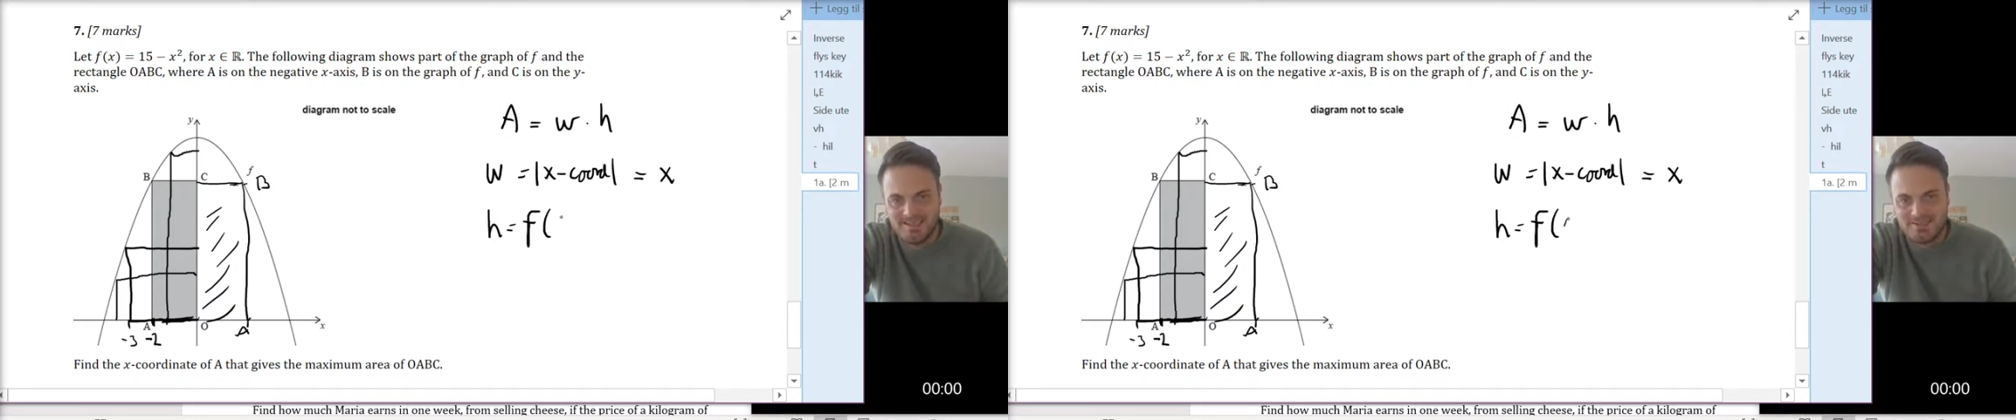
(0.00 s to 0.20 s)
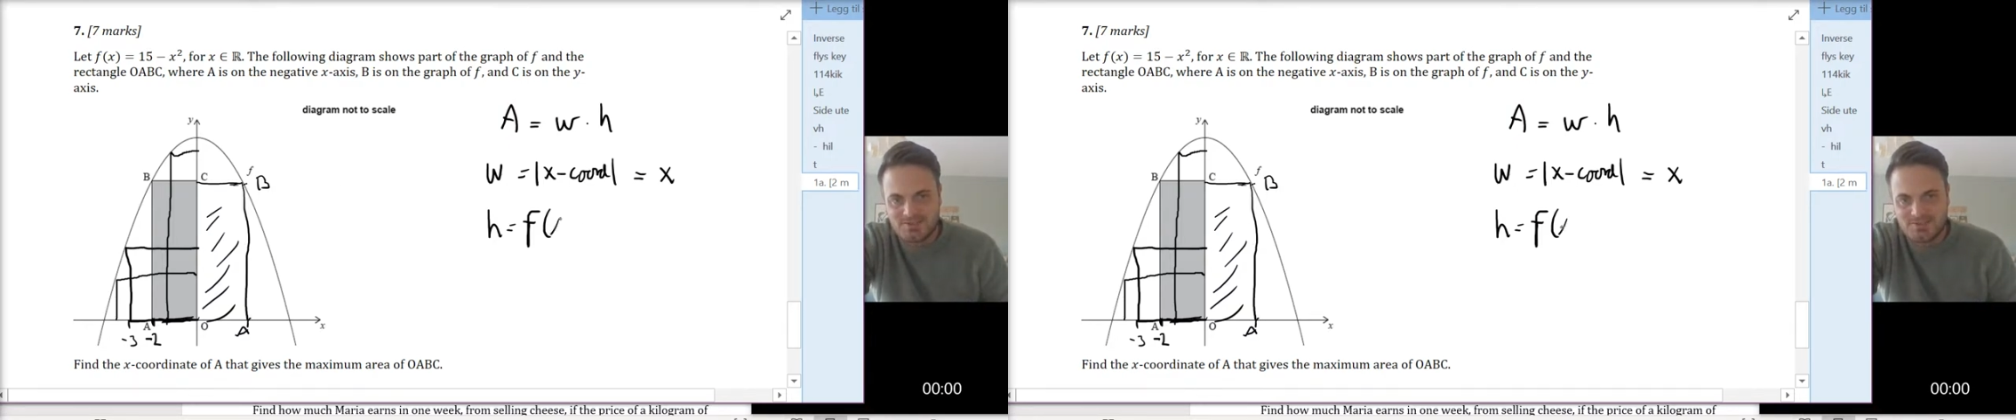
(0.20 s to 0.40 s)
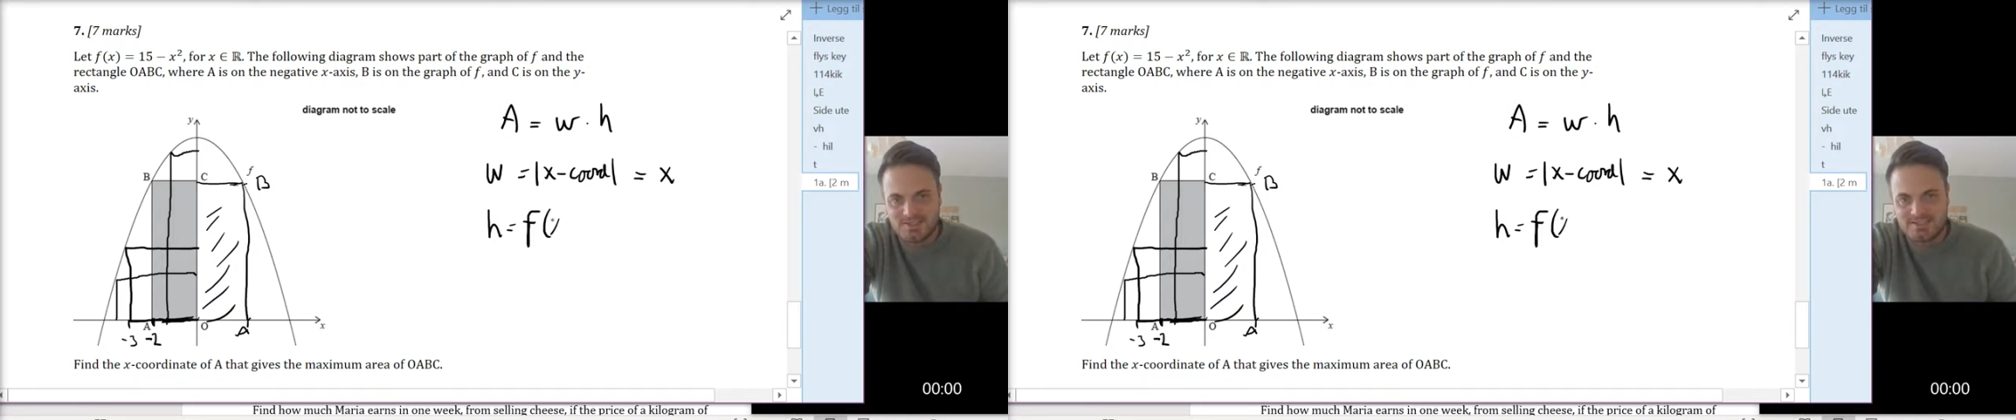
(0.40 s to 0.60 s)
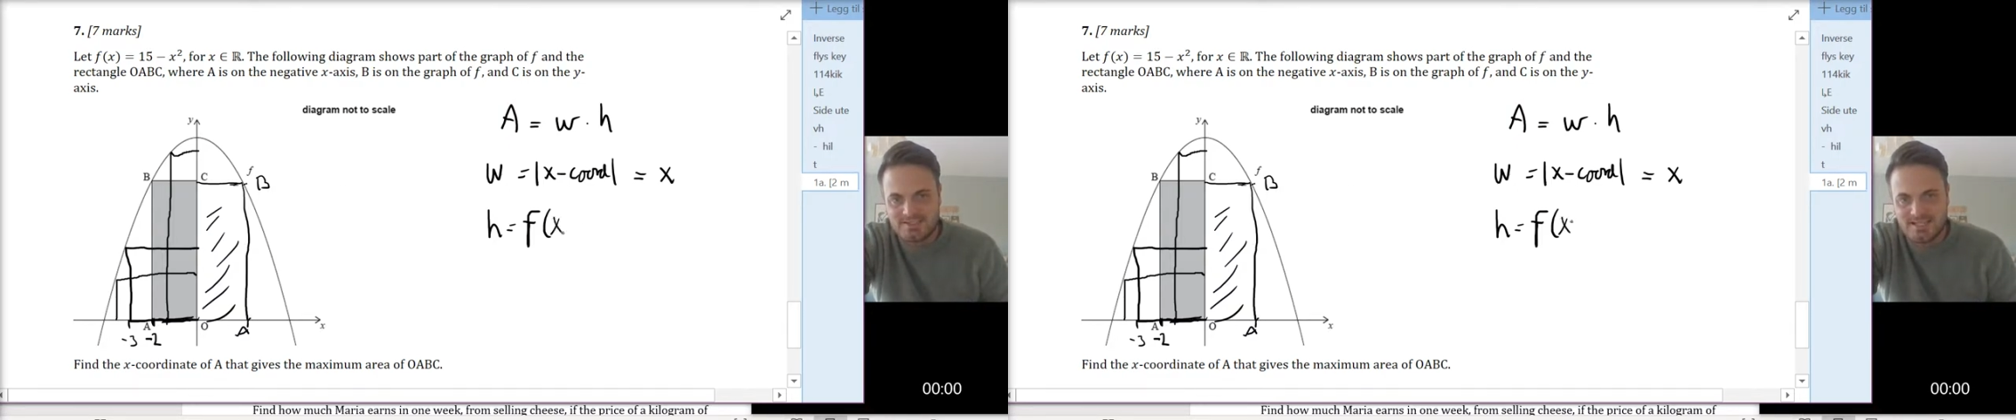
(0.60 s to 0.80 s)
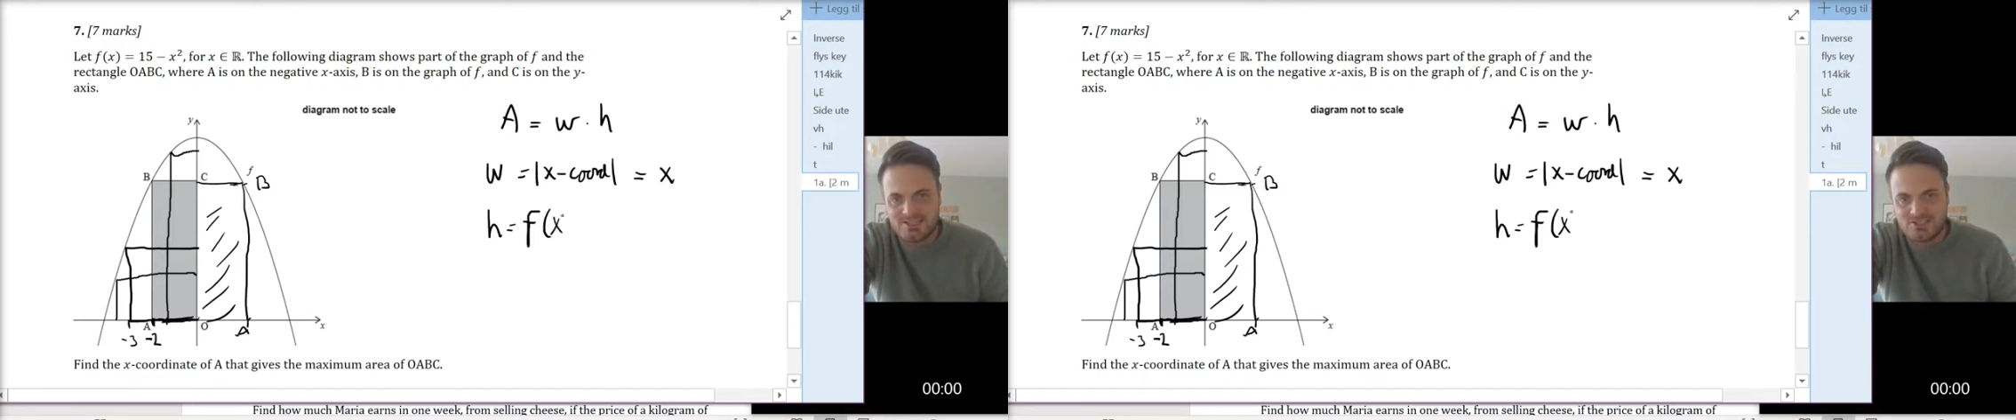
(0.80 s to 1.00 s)
so this is
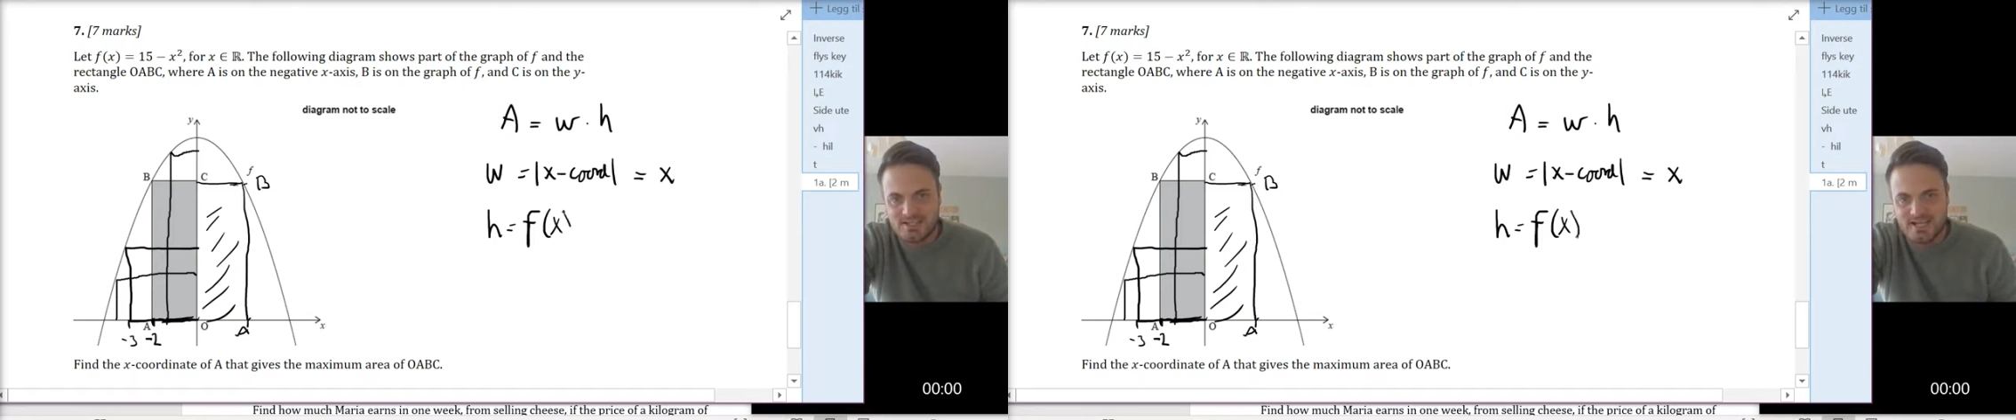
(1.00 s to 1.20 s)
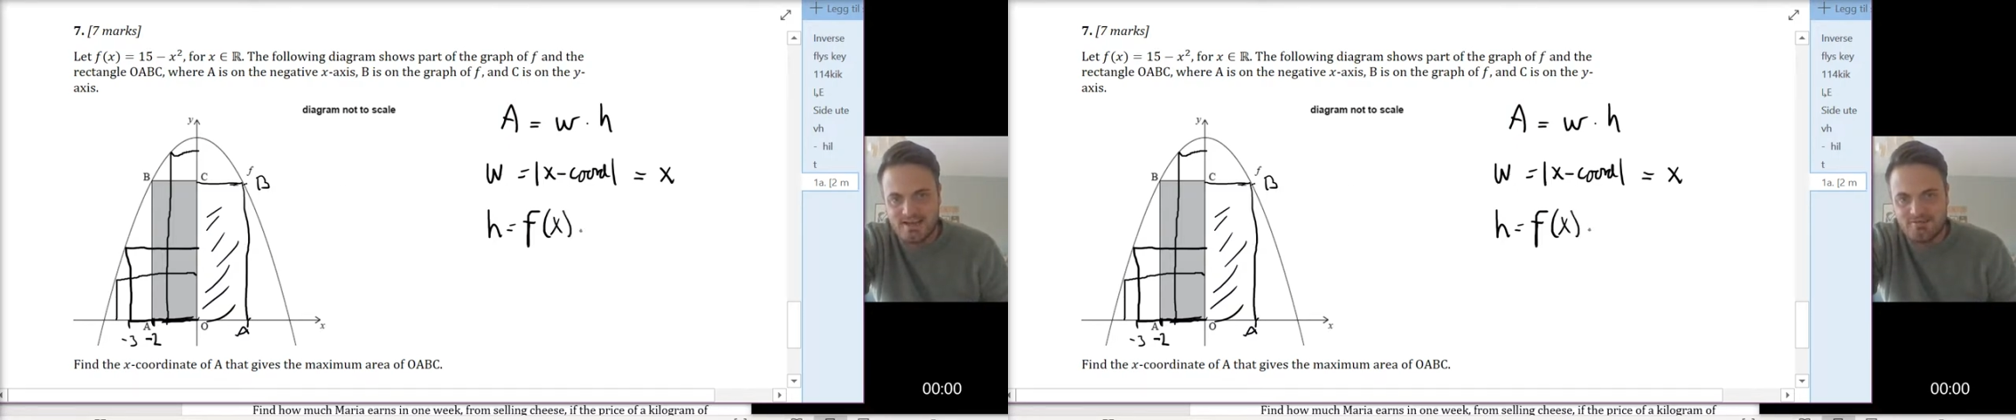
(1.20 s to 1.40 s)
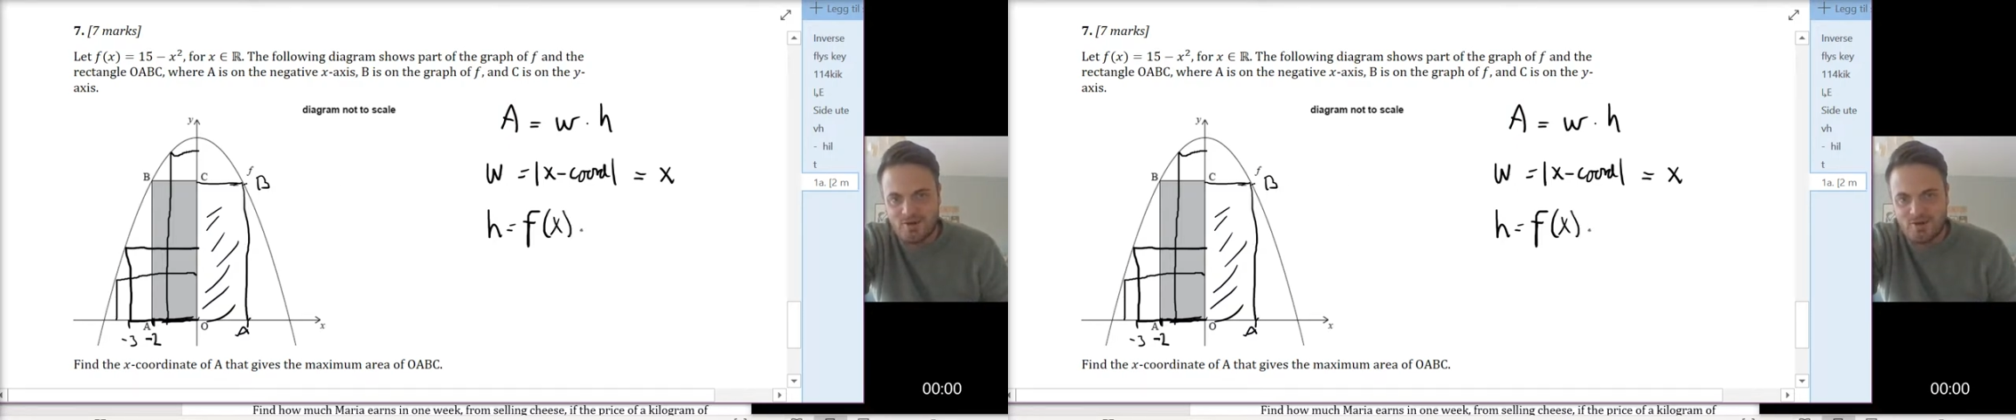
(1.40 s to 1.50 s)
actually f